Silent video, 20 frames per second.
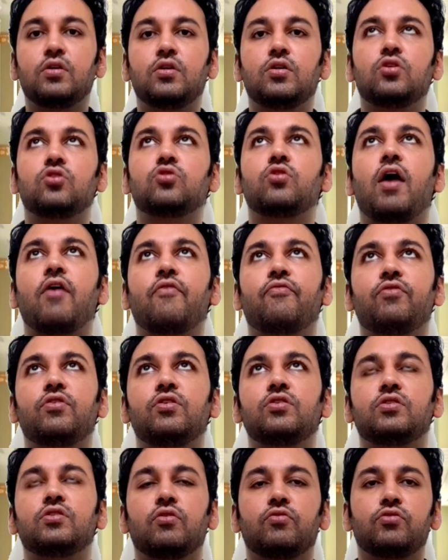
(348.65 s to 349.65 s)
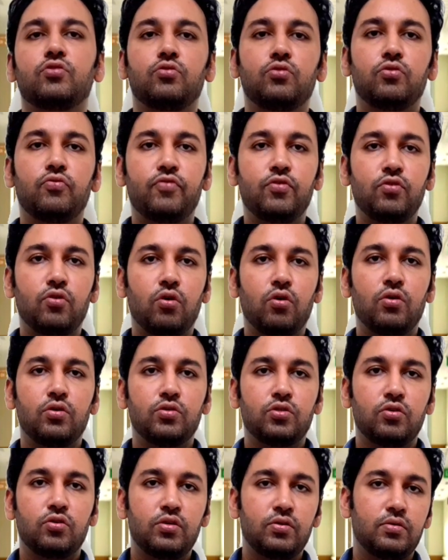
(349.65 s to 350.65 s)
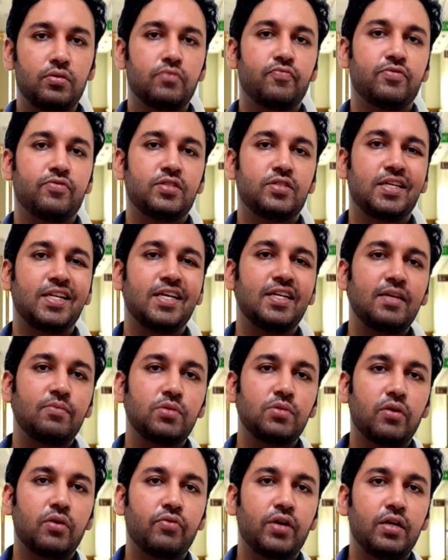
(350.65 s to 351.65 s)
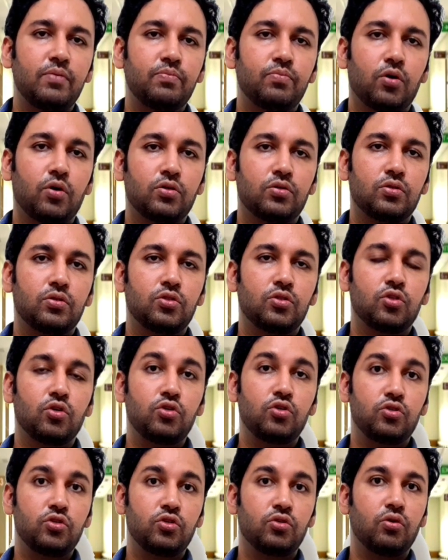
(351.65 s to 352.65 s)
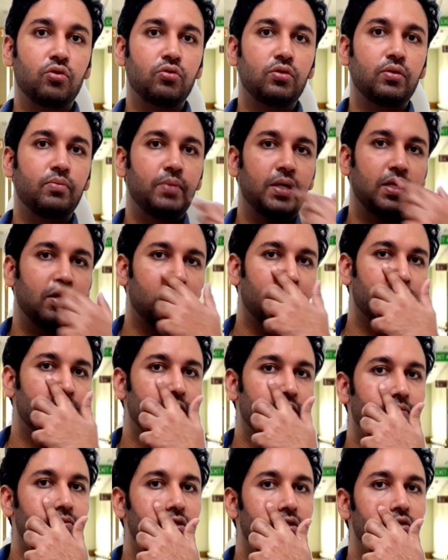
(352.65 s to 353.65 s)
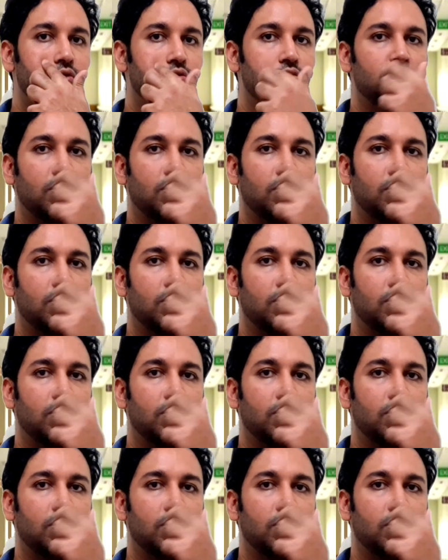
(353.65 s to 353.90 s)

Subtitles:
So efforts, if you know, so synonyms are very important. So you should know the meaning of substitution.